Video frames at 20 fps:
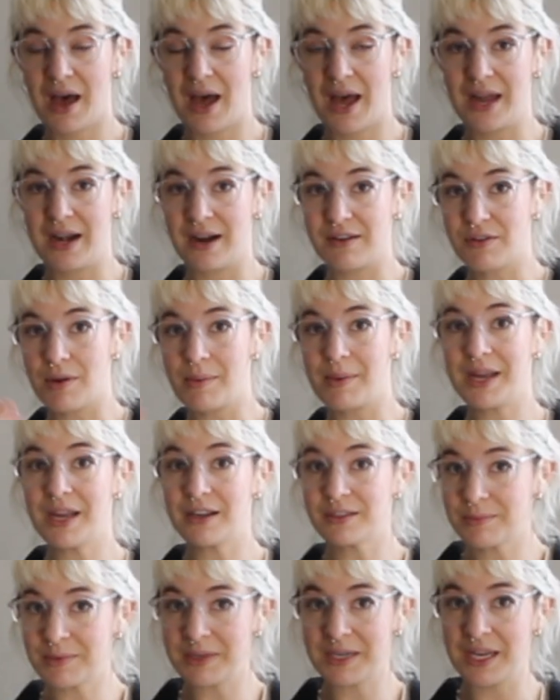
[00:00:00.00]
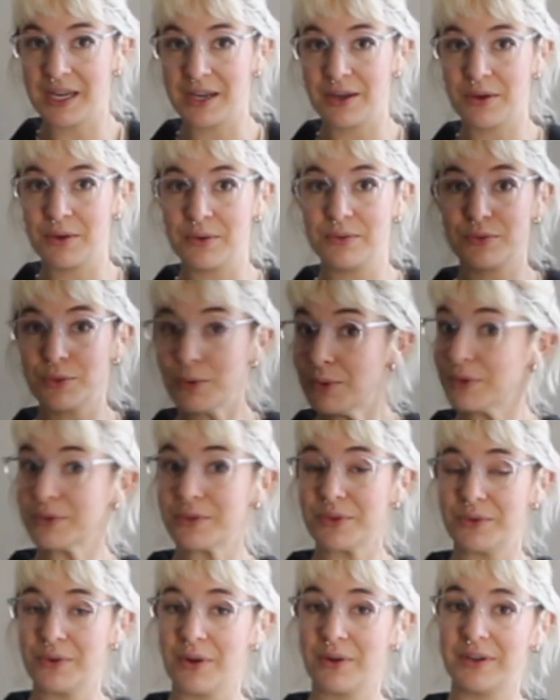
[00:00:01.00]
And I've got my husband here who's
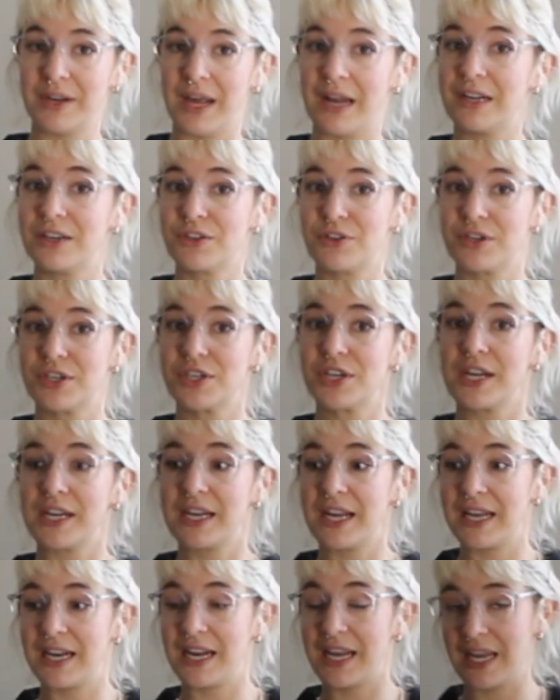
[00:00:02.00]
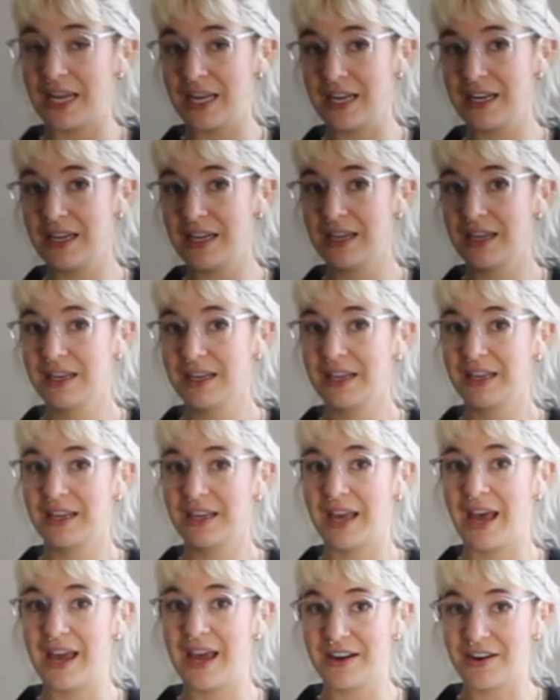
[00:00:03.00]
also not an electrician, and he
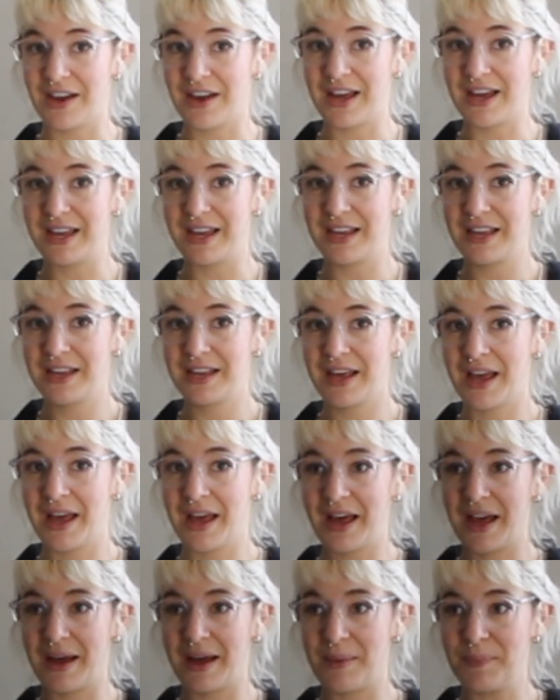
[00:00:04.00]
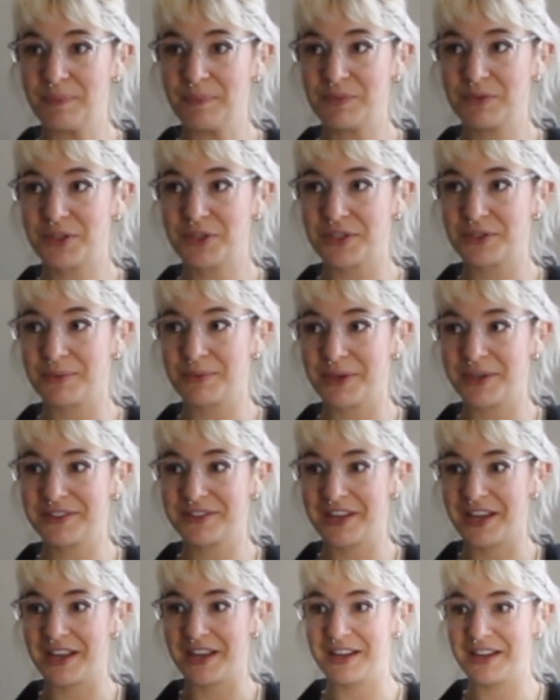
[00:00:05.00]
and I just want to
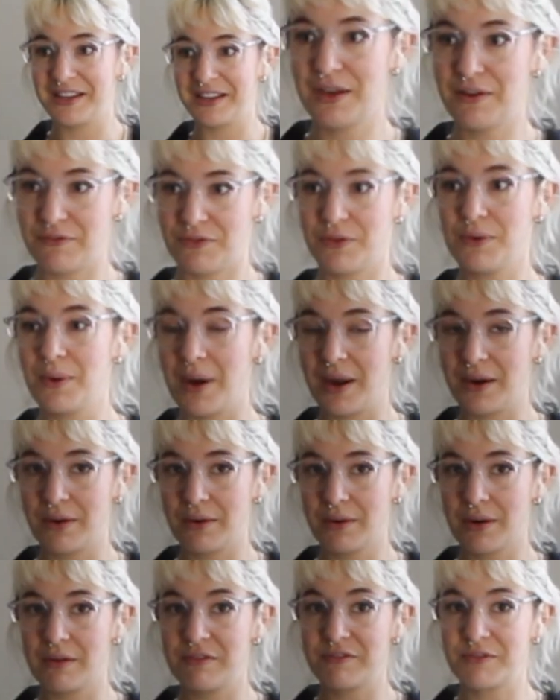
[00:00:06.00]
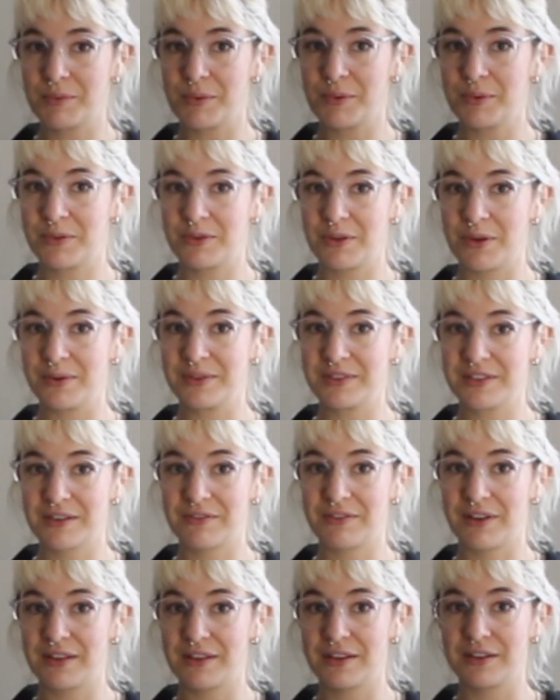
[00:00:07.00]
say, if you are not comfortable with doing
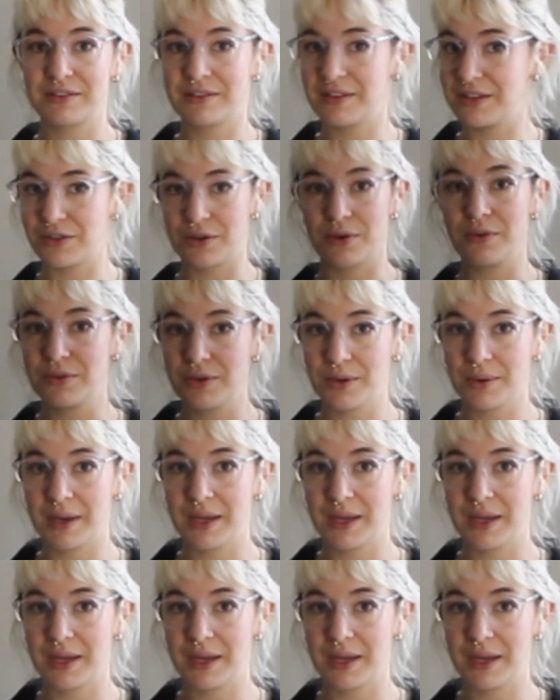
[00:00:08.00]
stuff like this, then don't do